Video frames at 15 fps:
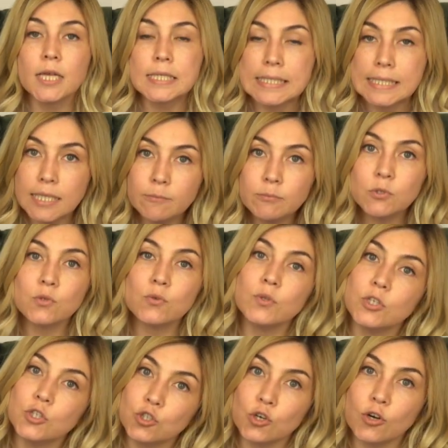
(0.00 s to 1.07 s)
slips through
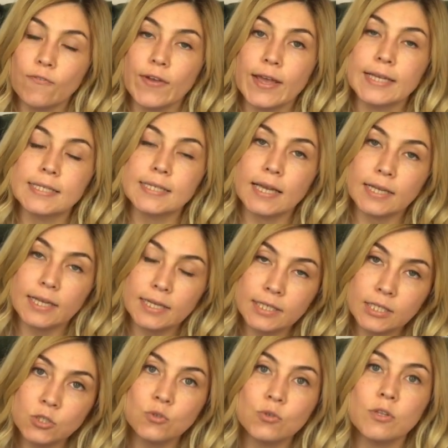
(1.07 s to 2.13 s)
the cervix and
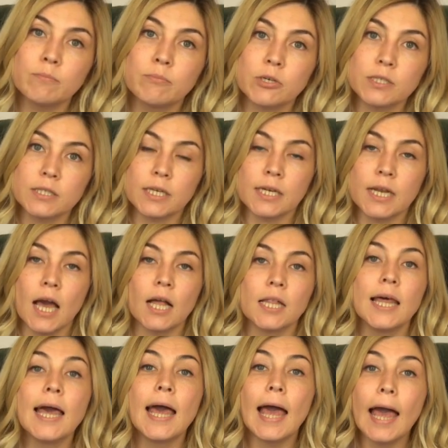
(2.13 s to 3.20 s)
into the birth
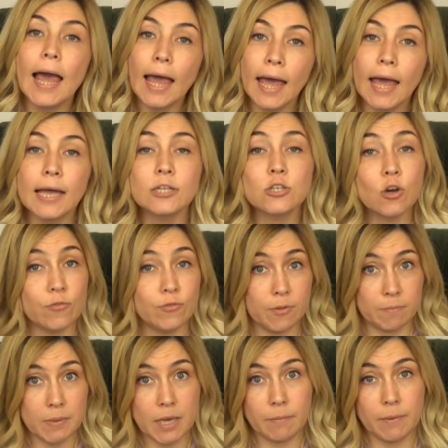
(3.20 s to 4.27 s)
canal ahead of the
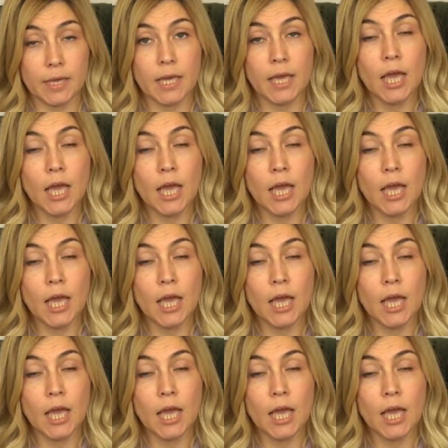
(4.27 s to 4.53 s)
baby.